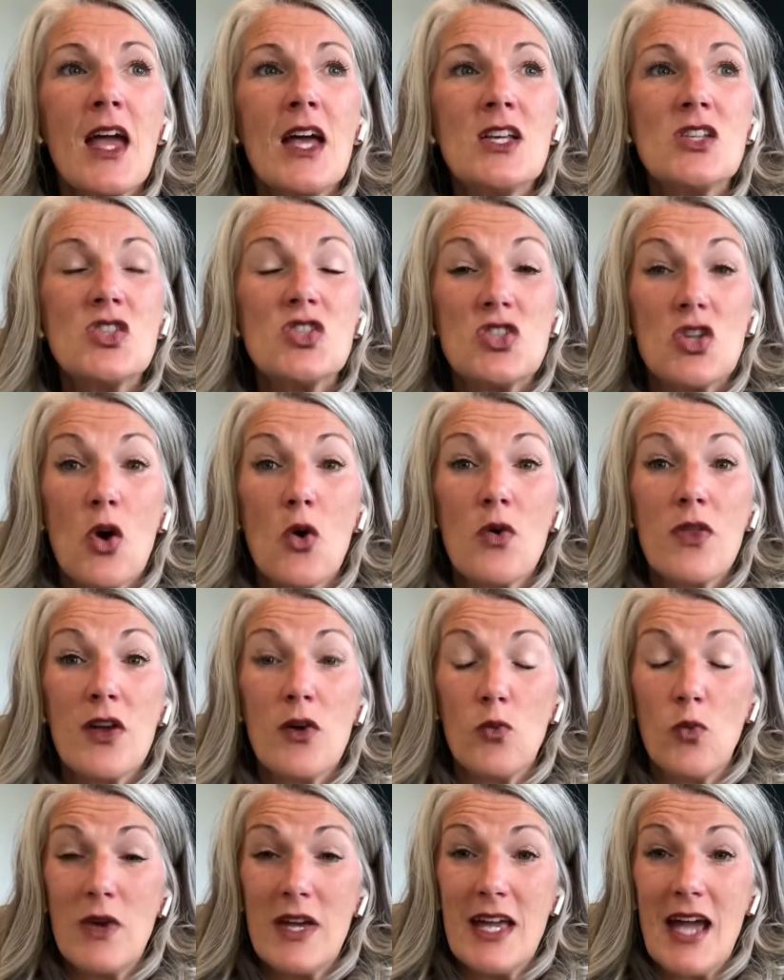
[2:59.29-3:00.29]
so that
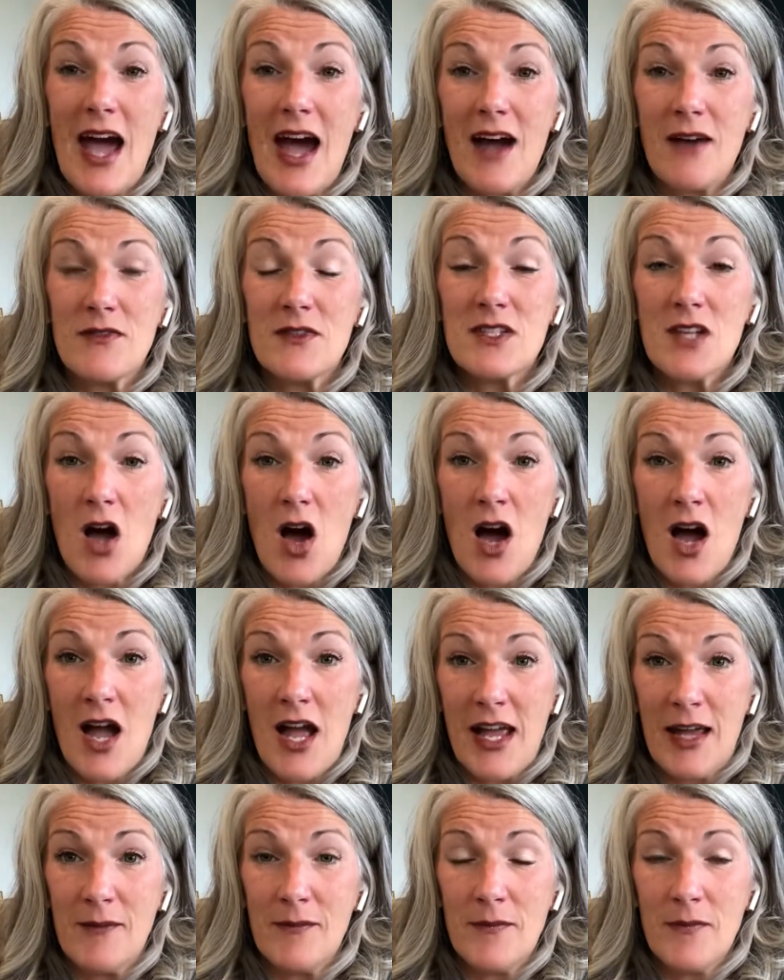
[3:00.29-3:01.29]
we have
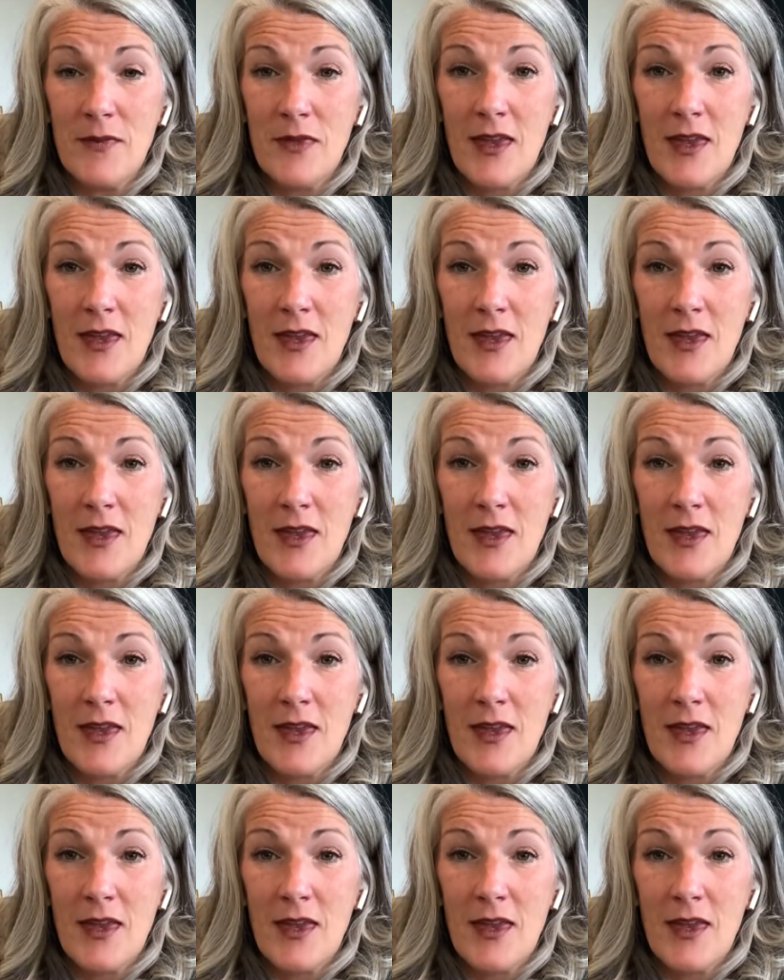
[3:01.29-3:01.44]
time